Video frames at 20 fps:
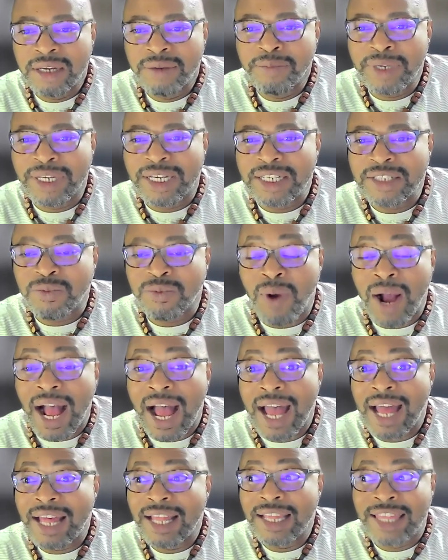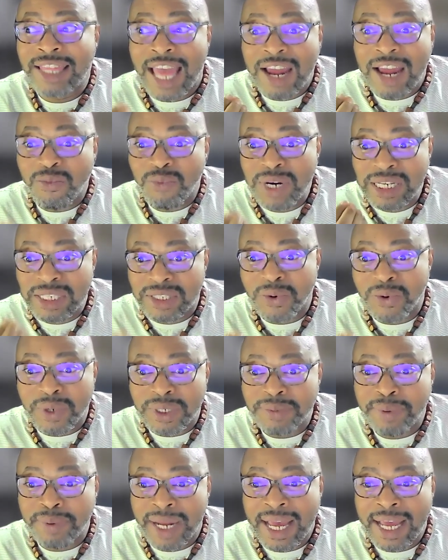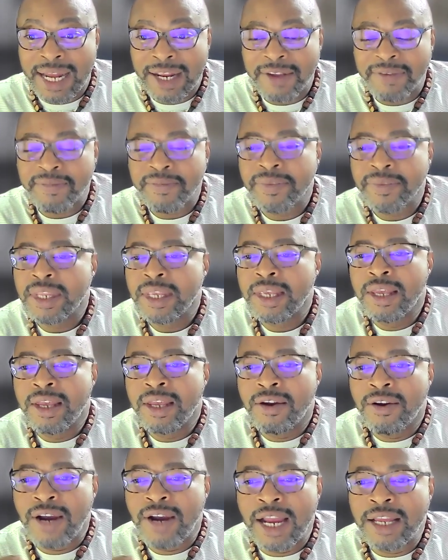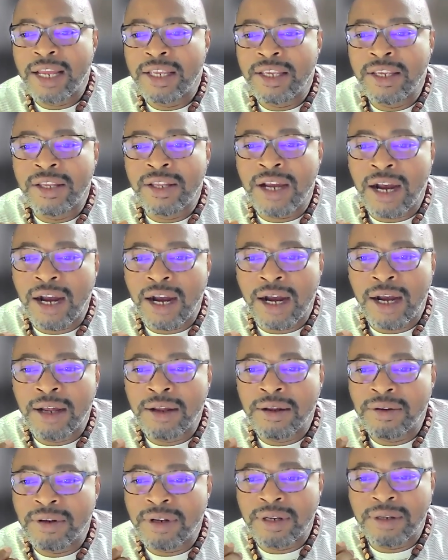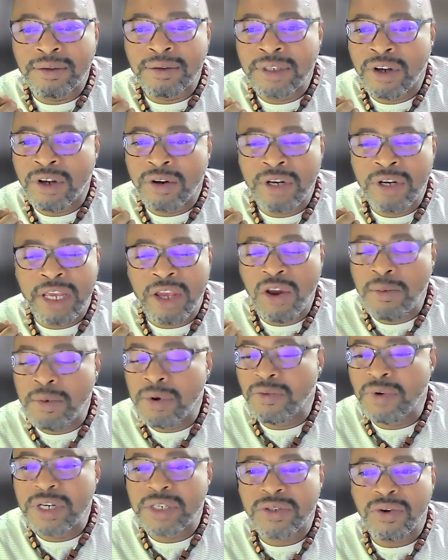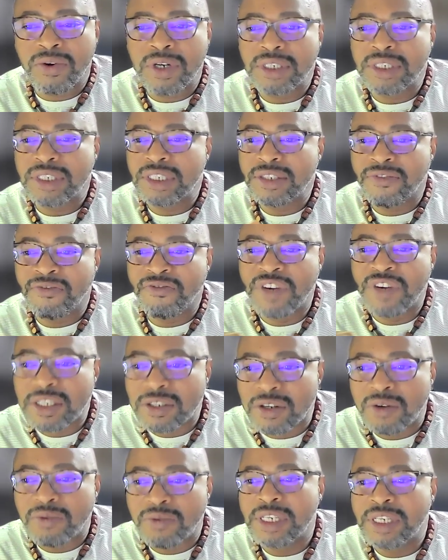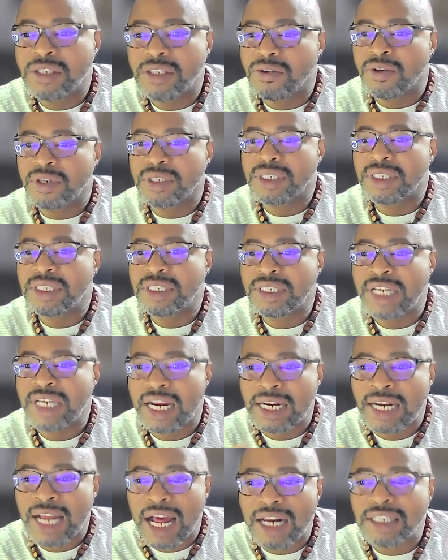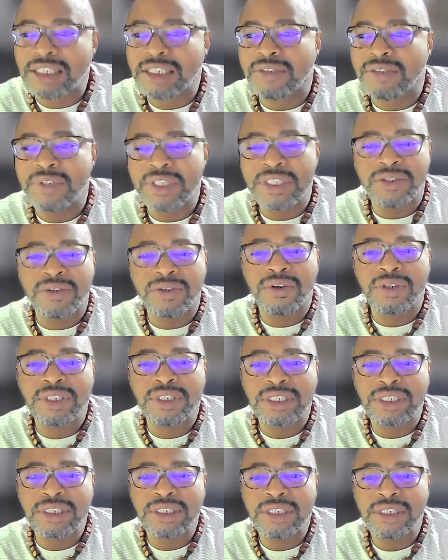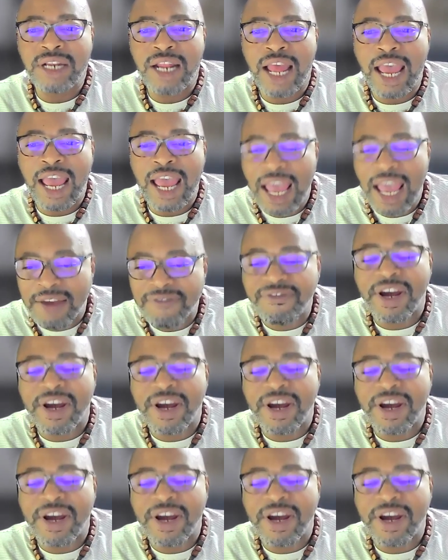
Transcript: because why? That resource planning, right? You're going to need human resources, physical resources, technology resources, and